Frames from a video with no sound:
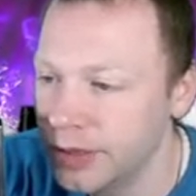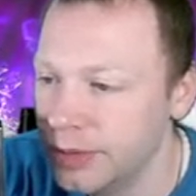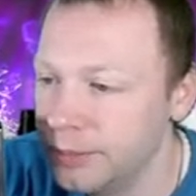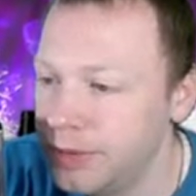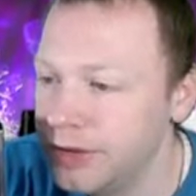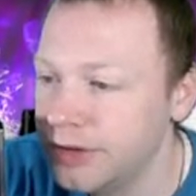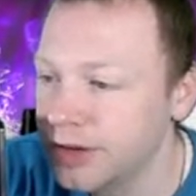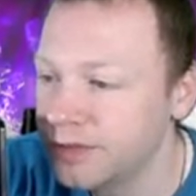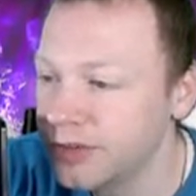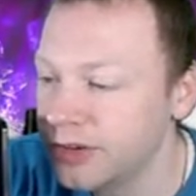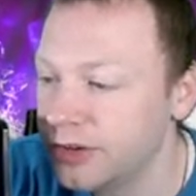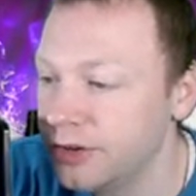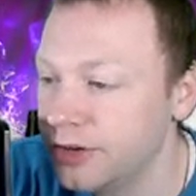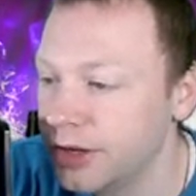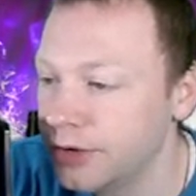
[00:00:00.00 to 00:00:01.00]
MPs that
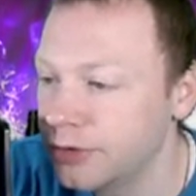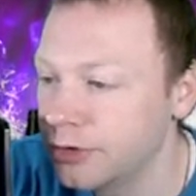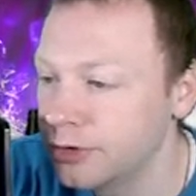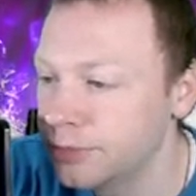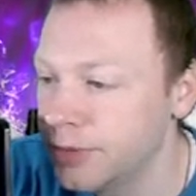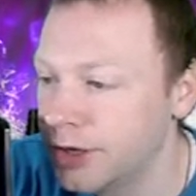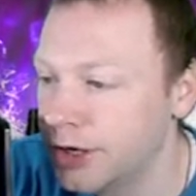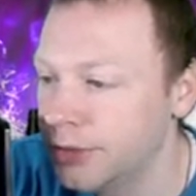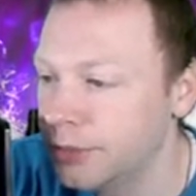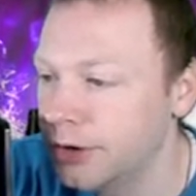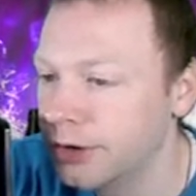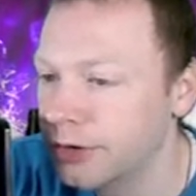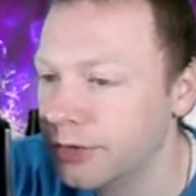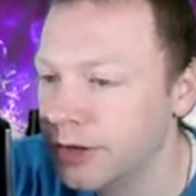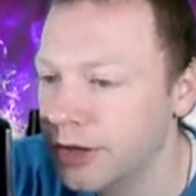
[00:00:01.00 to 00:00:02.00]
facilitate cross-party
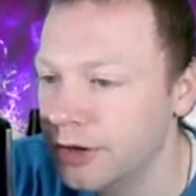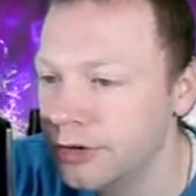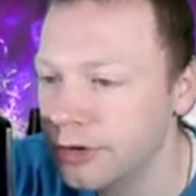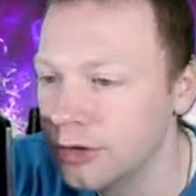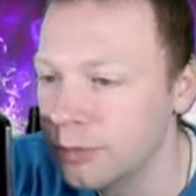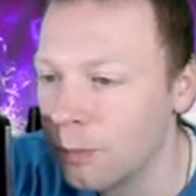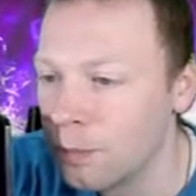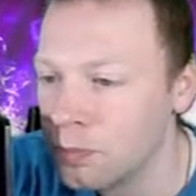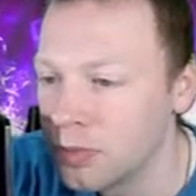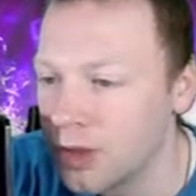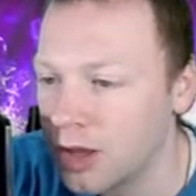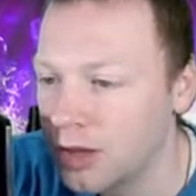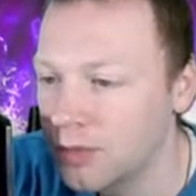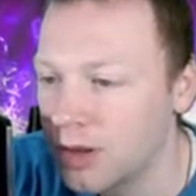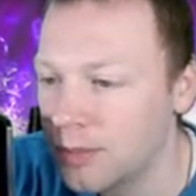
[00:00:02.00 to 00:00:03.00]
work on the issue
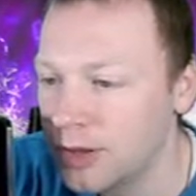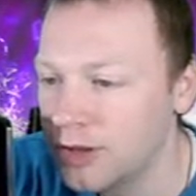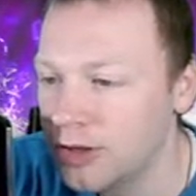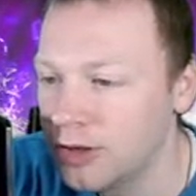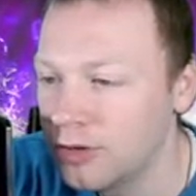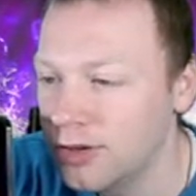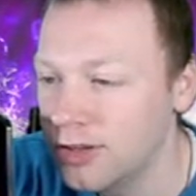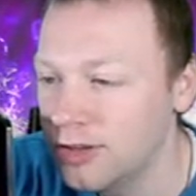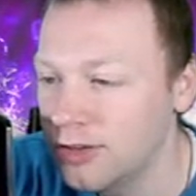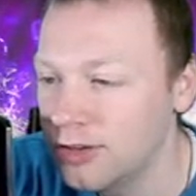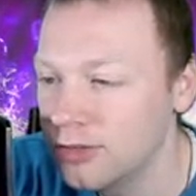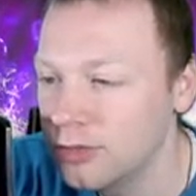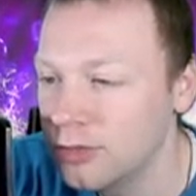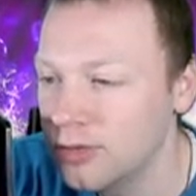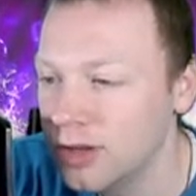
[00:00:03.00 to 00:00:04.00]
and have come under increasingly
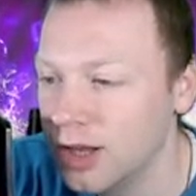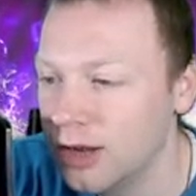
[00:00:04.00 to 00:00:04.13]
scrutiny